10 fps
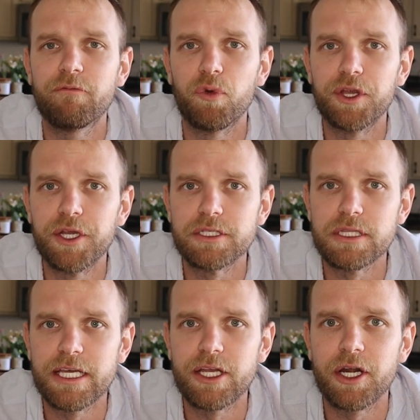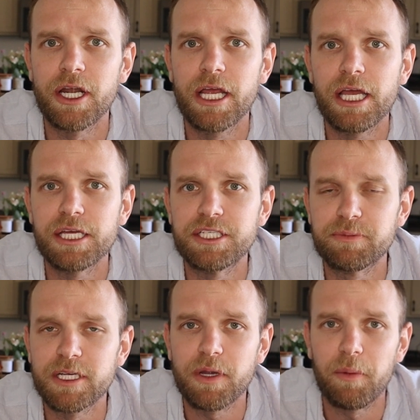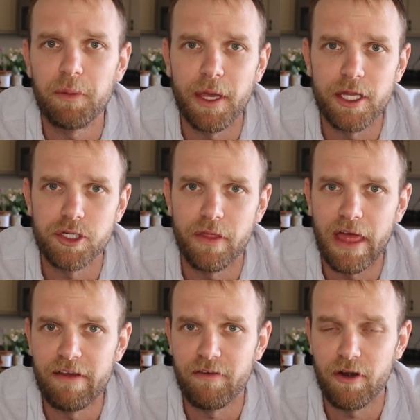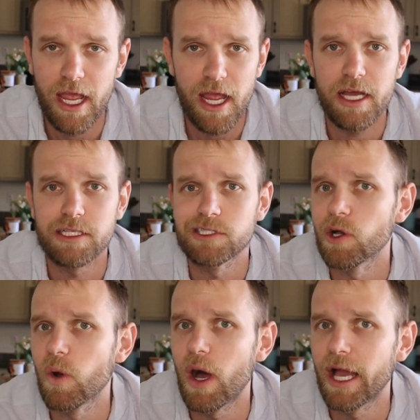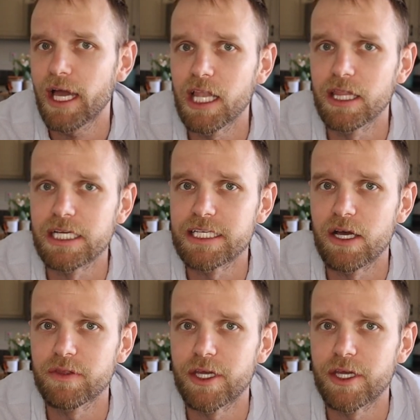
4 years later, she's the best property manager that I've ever had, so I kind of lucked out